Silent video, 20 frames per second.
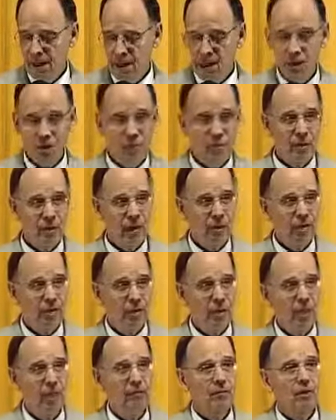And she writes
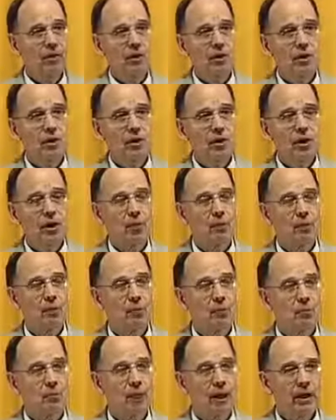from an evolutionary
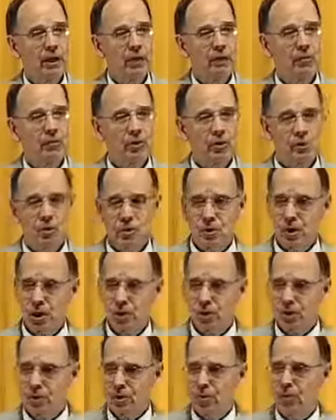perspective, so there's a
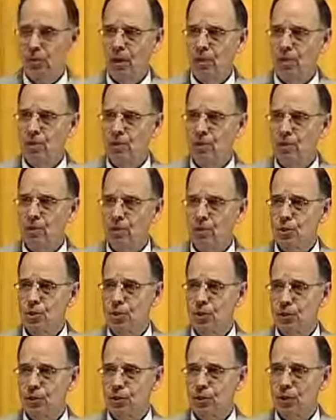number of dimensions
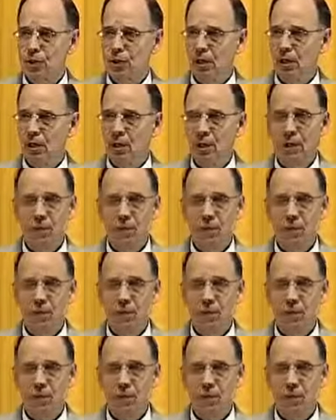she's missing.